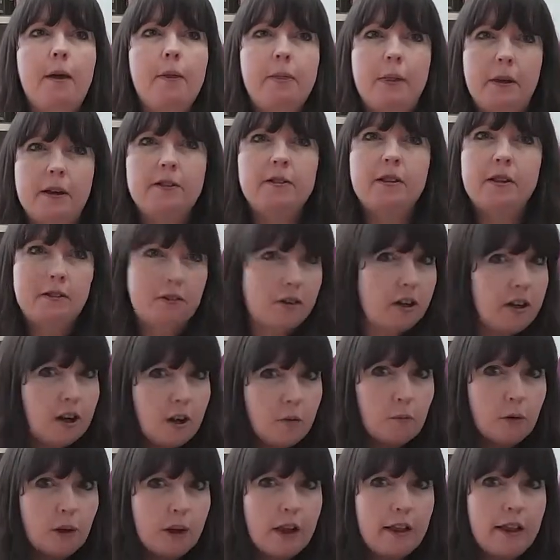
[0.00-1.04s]
this in
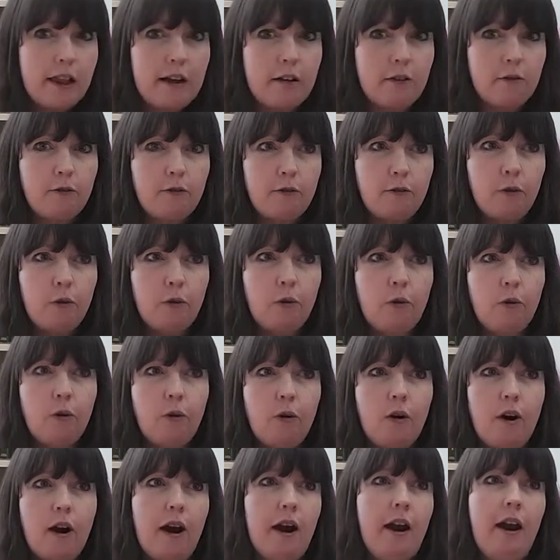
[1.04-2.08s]
turn will allow
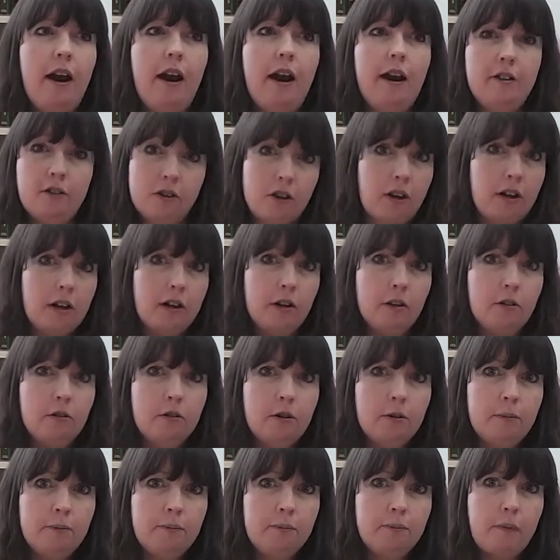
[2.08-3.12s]
for a
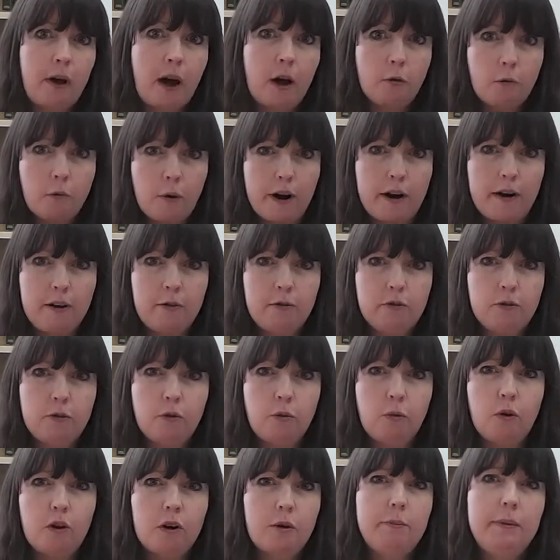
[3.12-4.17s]
dialogue around
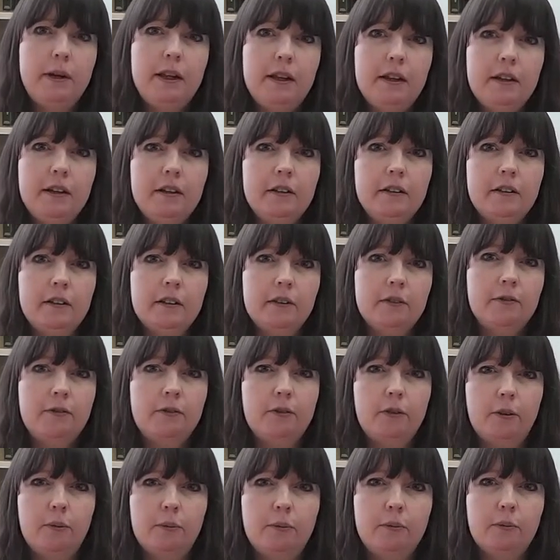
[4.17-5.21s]
what can be learned
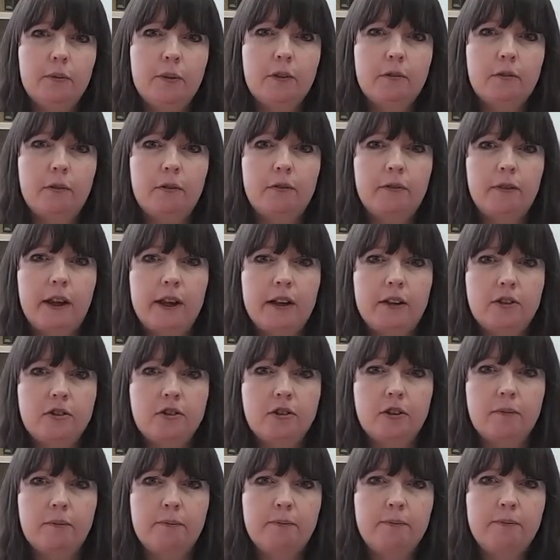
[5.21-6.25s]
from the
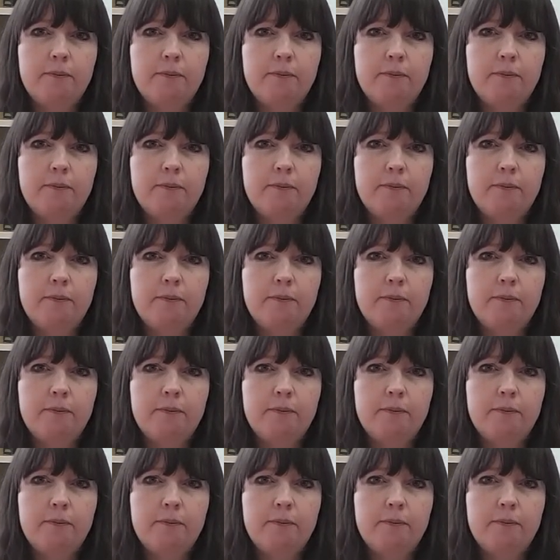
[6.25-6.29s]
reflection.